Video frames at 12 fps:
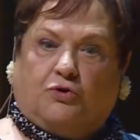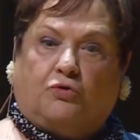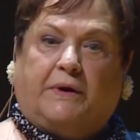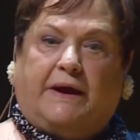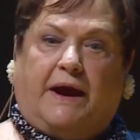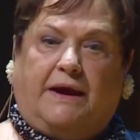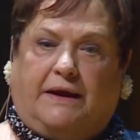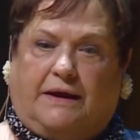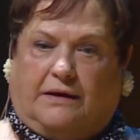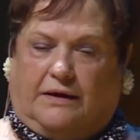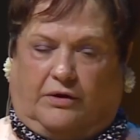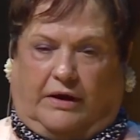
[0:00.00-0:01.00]
in
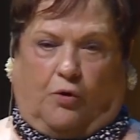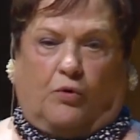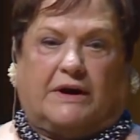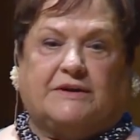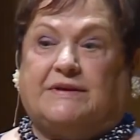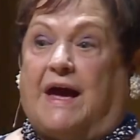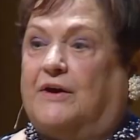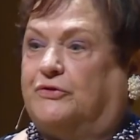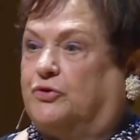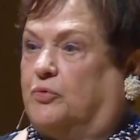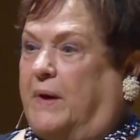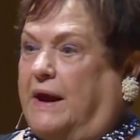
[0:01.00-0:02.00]
creating or
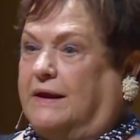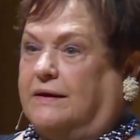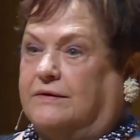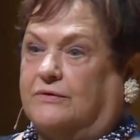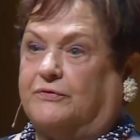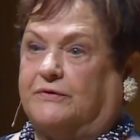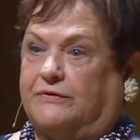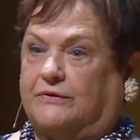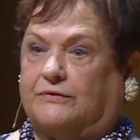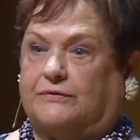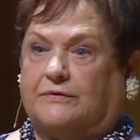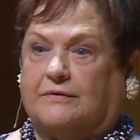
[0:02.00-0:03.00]
exacerbating
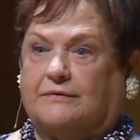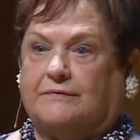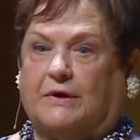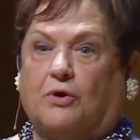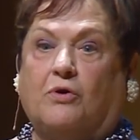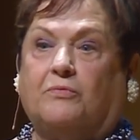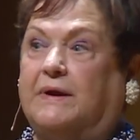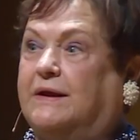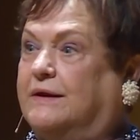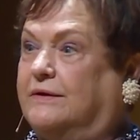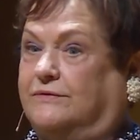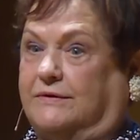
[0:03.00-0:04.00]
differences that
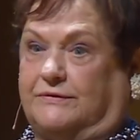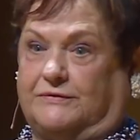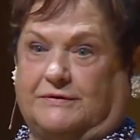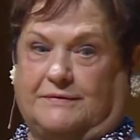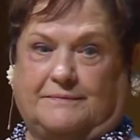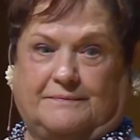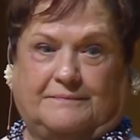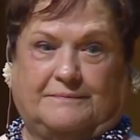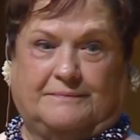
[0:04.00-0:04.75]
already exist.